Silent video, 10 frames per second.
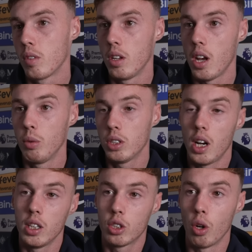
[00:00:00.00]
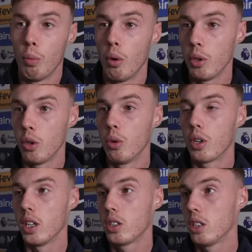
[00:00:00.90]
Yeah, we started slow, but we knew
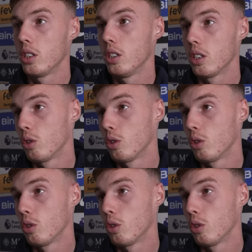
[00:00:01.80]
we'd get chances.